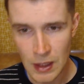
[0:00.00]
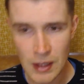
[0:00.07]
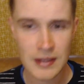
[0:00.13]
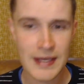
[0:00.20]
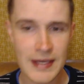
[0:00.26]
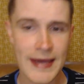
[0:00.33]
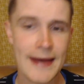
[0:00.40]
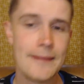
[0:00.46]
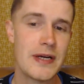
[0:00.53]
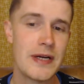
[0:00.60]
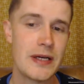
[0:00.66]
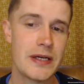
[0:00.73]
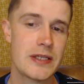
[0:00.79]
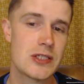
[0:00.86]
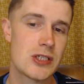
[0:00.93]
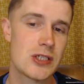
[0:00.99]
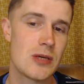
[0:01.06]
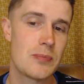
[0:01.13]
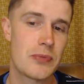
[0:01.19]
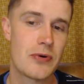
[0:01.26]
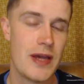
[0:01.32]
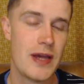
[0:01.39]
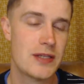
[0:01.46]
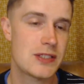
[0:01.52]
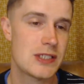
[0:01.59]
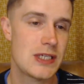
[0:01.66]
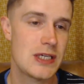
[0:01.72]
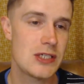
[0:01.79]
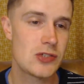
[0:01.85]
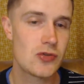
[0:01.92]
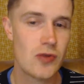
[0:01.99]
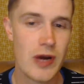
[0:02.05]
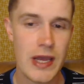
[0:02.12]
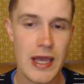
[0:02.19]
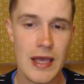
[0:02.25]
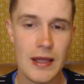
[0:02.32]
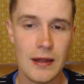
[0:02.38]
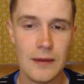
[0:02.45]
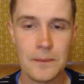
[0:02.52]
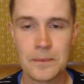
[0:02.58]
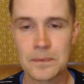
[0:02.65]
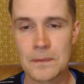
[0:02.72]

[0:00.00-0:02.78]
The Ammonites oppress Israel.